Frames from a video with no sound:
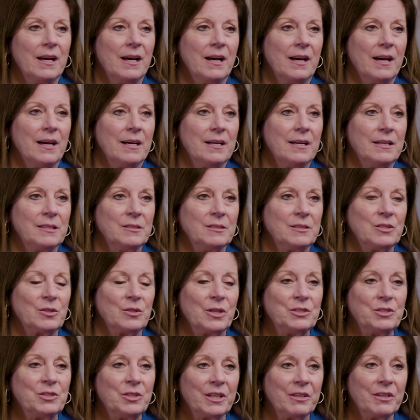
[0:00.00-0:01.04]
So I
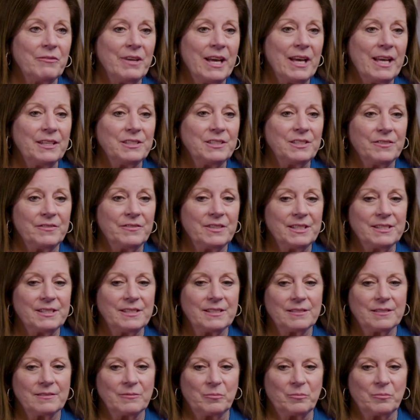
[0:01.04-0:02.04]
took advantage of this